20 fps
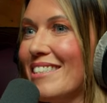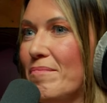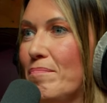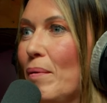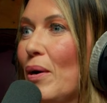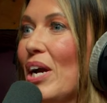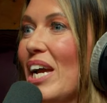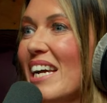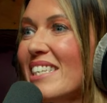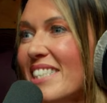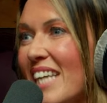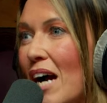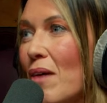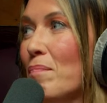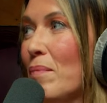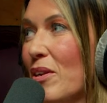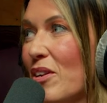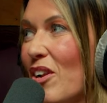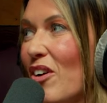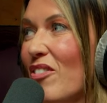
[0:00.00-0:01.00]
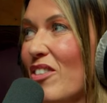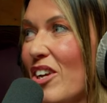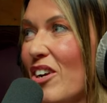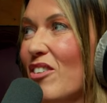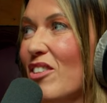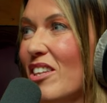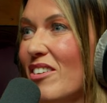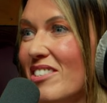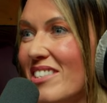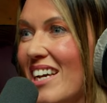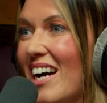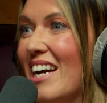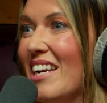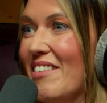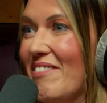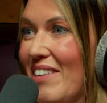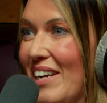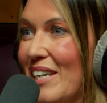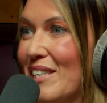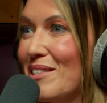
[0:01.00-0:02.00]
but it's happened on the other side
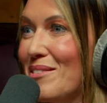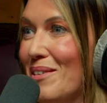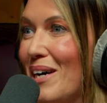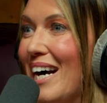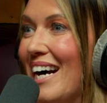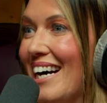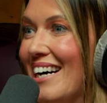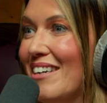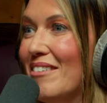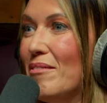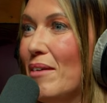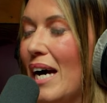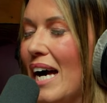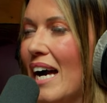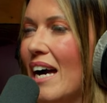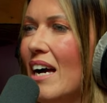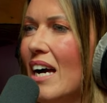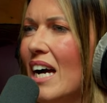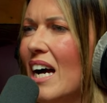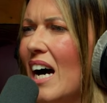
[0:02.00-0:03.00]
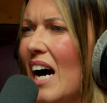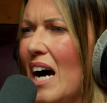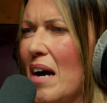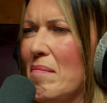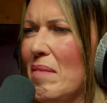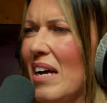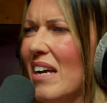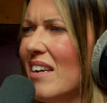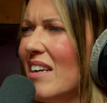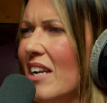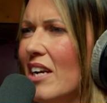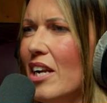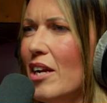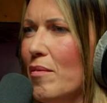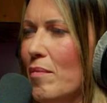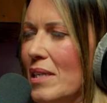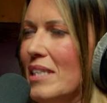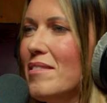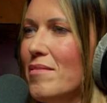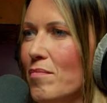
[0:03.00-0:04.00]
of it as well, where I'm like,
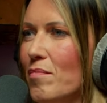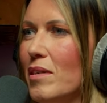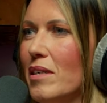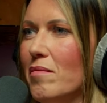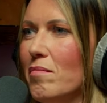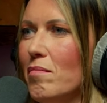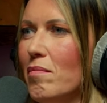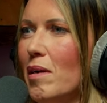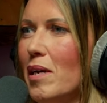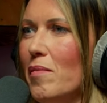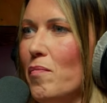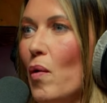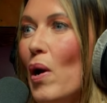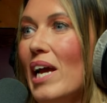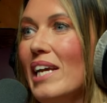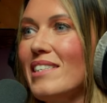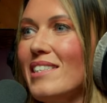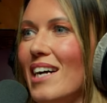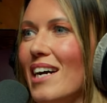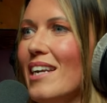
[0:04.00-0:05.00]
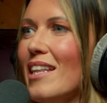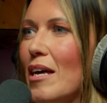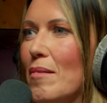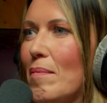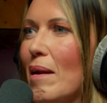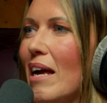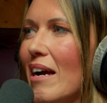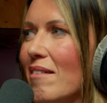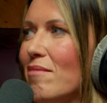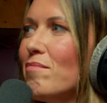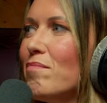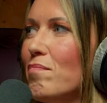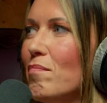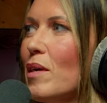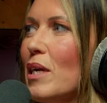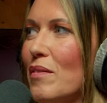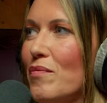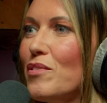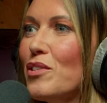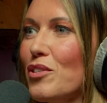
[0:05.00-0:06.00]
no, we're signing that player.
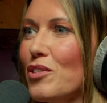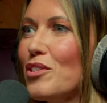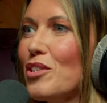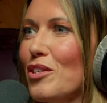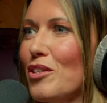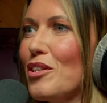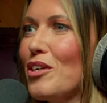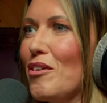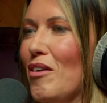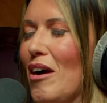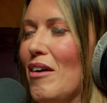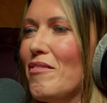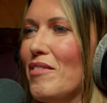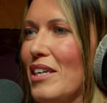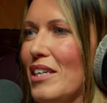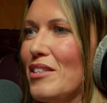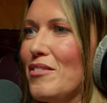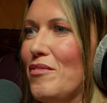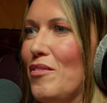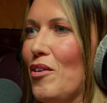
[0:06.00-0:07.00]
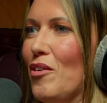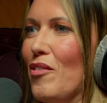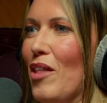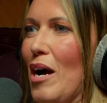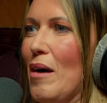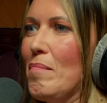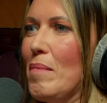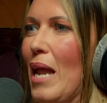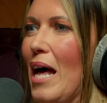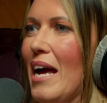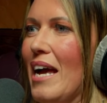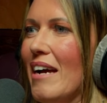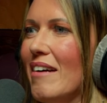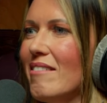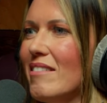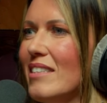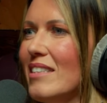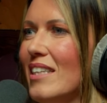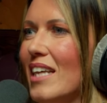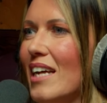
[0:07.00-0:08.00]
We've just done the graphics for that
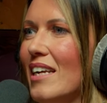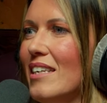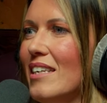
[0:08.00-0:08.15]
player, and then